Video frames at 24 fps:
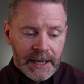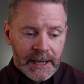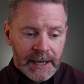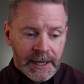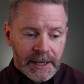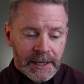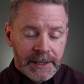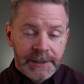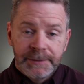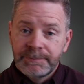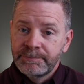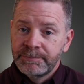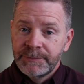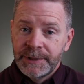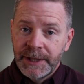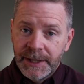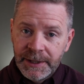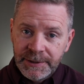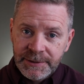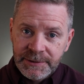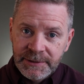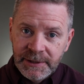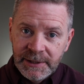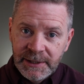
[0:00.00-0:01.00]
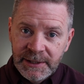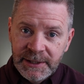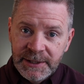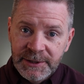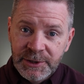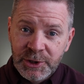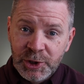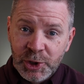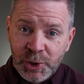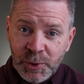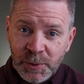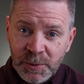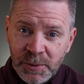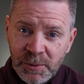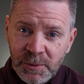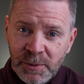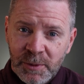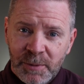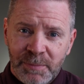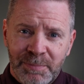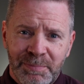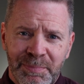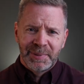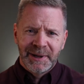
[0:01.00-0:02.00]
Uh, yes, it is
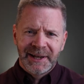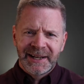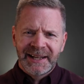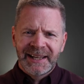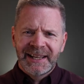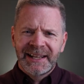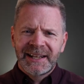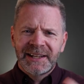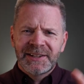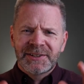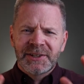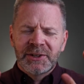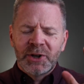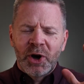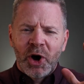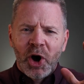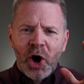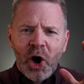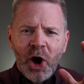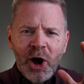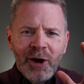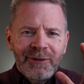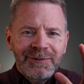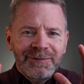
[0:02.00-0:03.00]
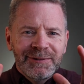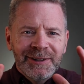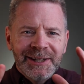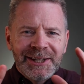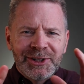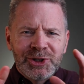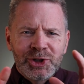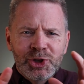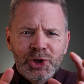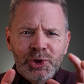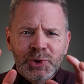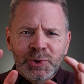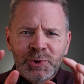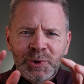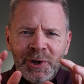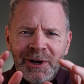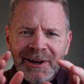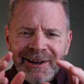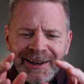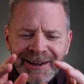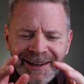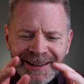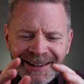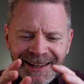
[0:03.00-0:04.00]
true, but it is an awfully
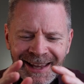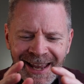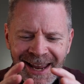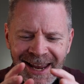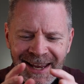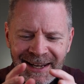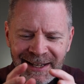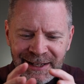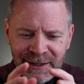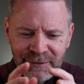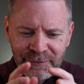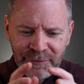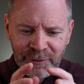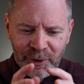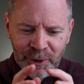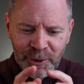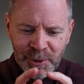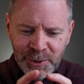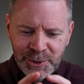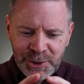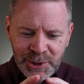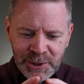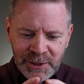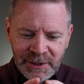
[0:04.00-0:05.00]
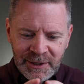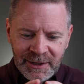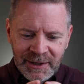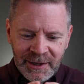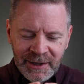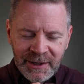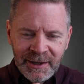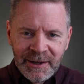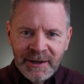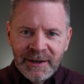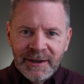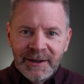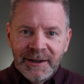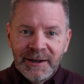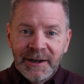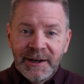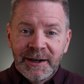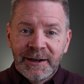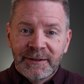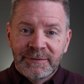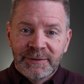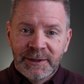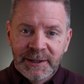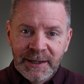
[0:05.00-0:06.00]
truncated version
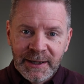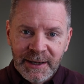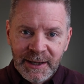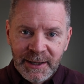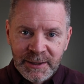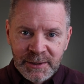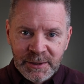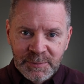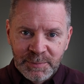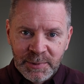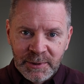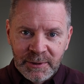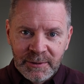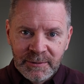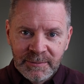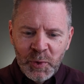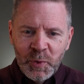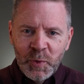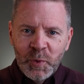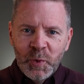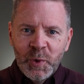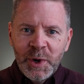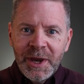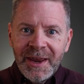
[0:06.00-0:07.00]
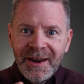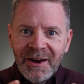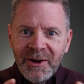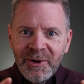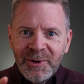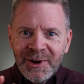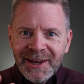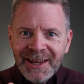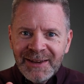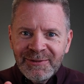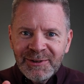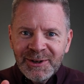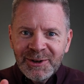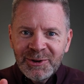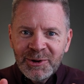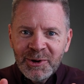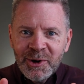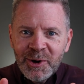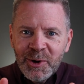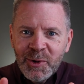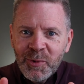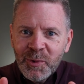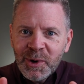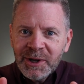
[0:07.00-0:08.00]
of the gospel. We don't even
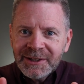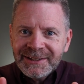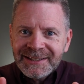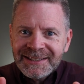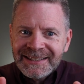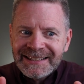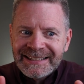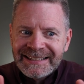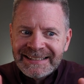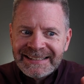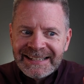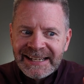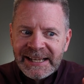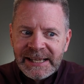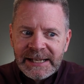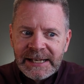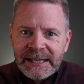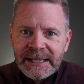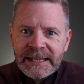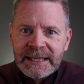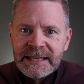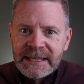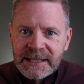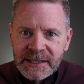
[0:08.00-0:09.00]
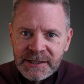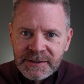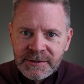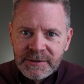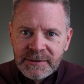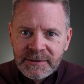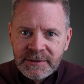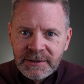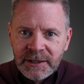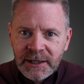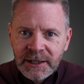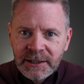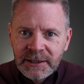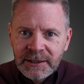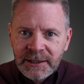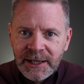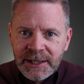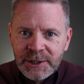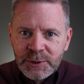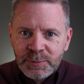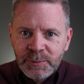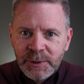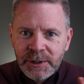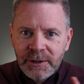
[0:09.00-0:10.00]
know what sin is
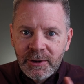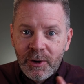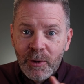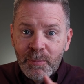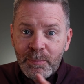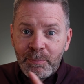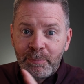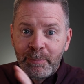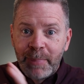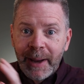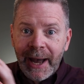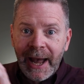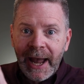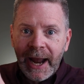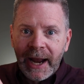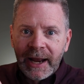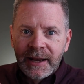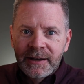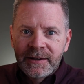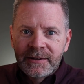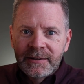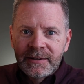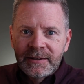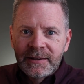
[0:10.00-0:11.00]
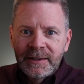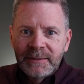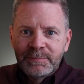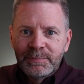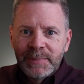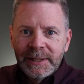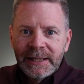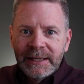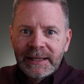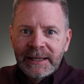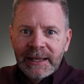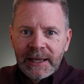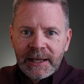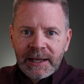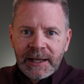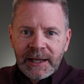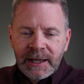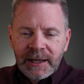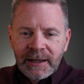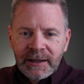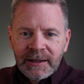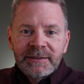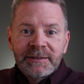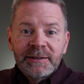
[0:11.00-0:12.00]
unless we go back to the
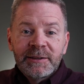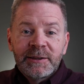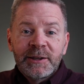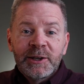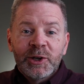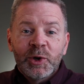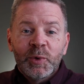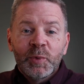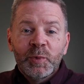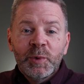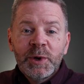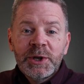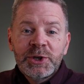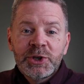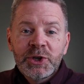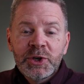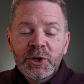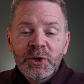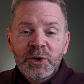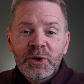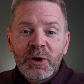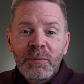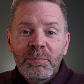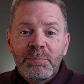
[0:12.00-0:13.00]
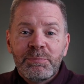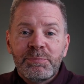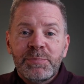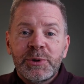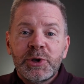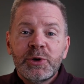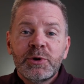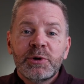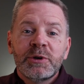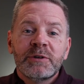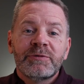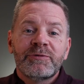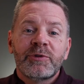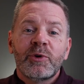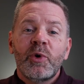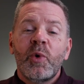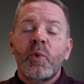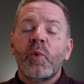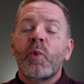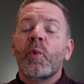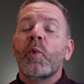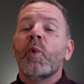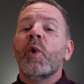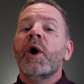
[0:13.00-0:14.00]
beginning, to the original,
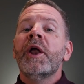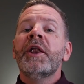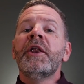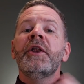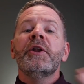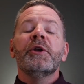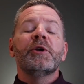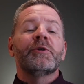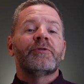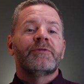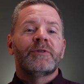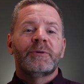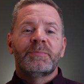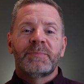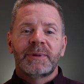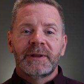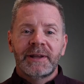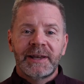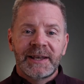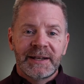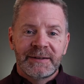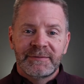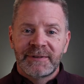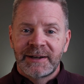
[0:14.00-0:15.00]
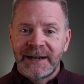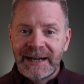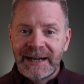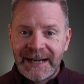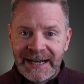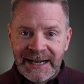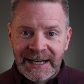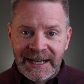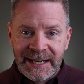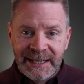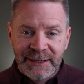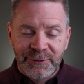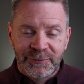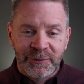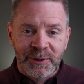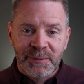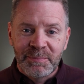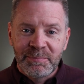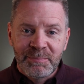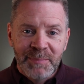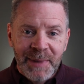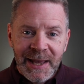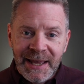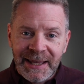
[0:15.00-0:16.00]
beautiful, wonderful plan of God for
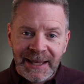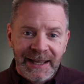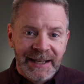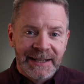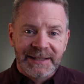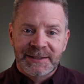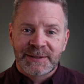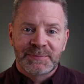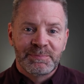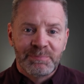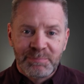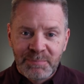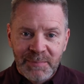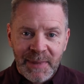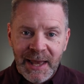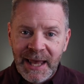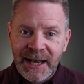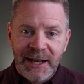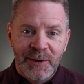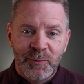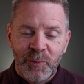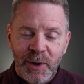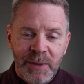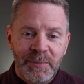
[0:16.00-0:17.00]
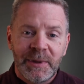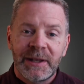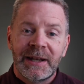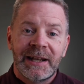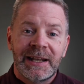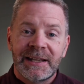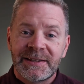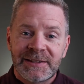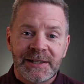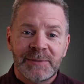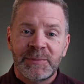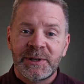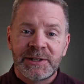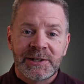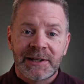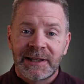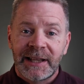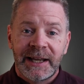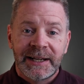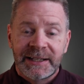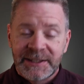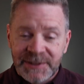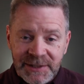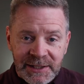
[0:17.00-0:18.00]
making us men and women in his image and
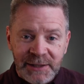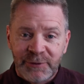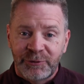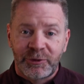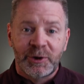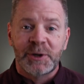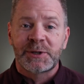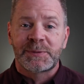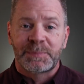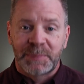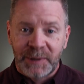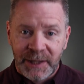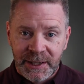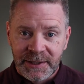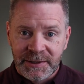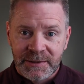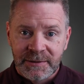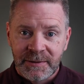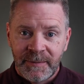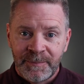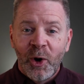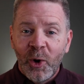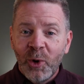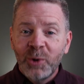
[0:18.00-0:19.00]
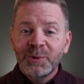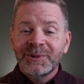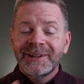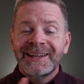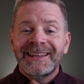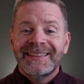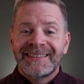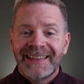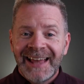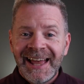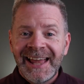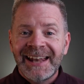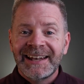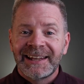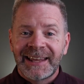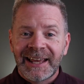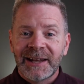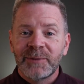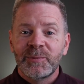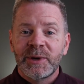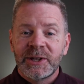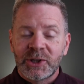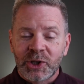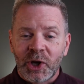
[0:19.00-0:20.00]
likeness in the first place. Only then
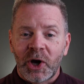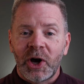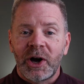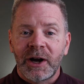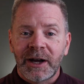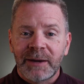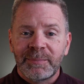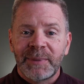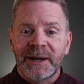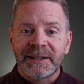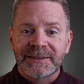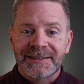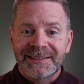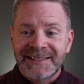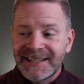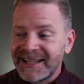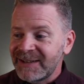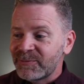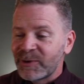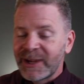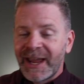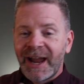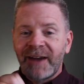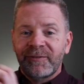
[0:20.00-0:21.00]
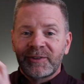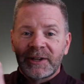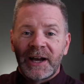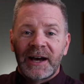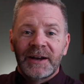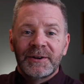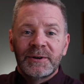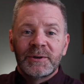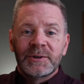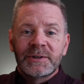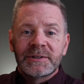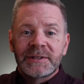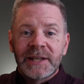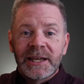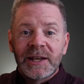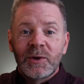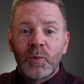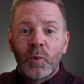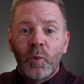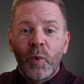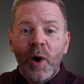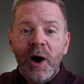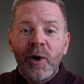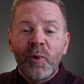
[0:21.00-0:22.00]
can we talk about sin. We have to
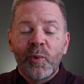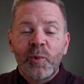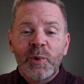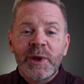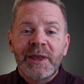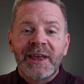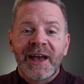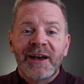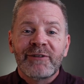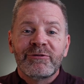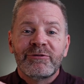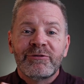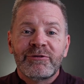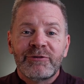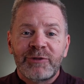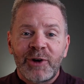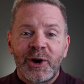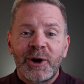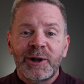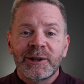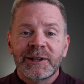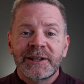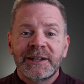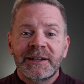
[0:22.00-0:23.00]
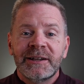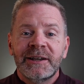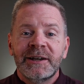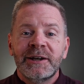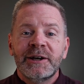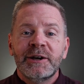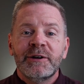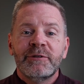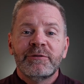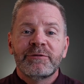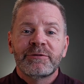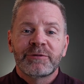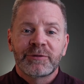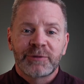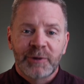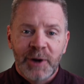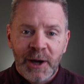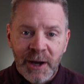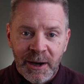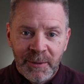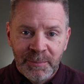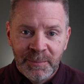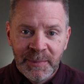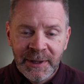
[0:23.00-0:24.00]
understand what we have fallen
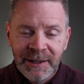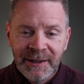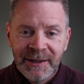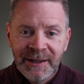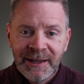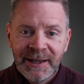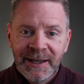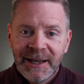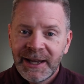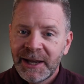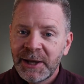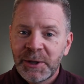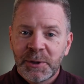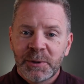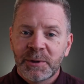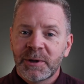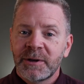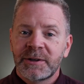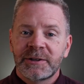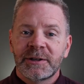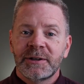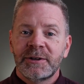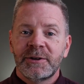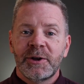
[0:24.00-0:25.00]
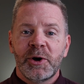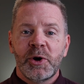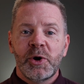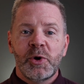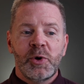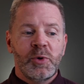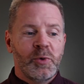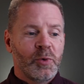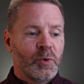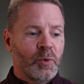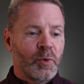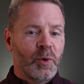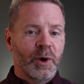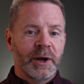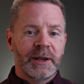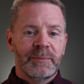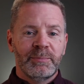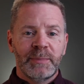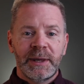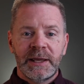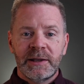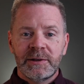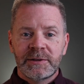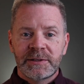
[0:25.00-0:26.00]
from in order to know what it
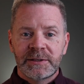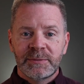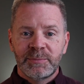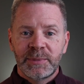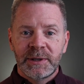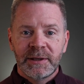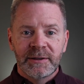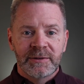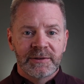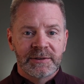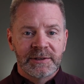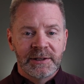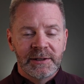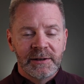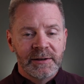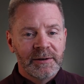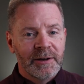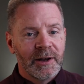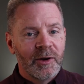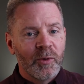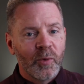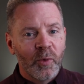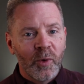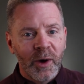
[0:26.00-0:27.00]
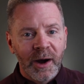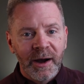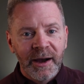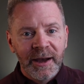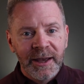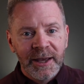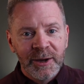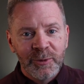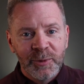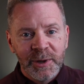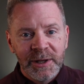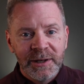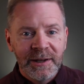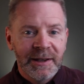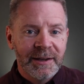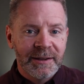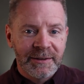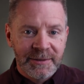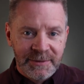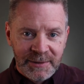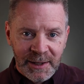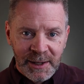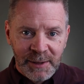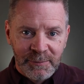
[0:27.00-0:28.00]
means to be a sinner and why we need a
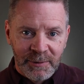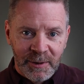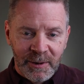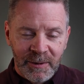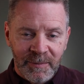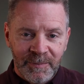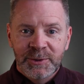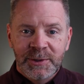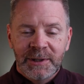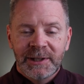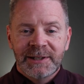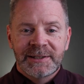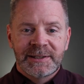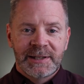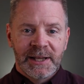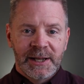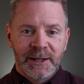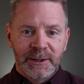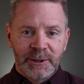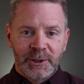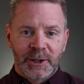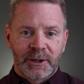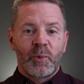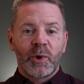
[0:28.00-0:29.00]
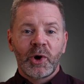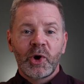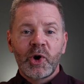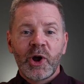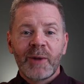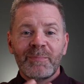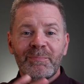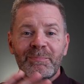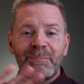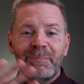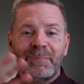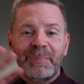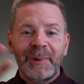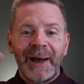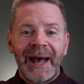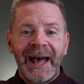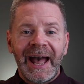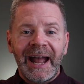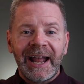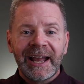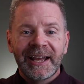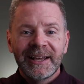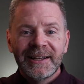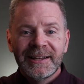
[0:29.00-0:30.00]
savior. So let's take a look. We're going
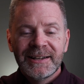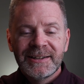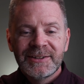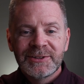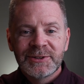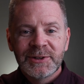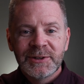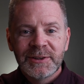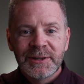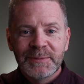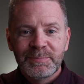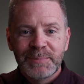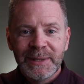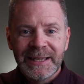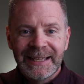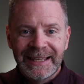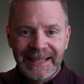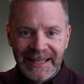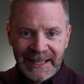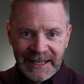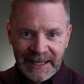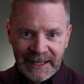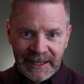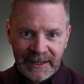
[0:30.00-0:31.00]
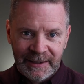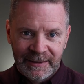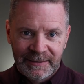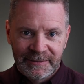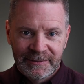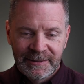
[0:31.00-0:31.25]
back to the beginning.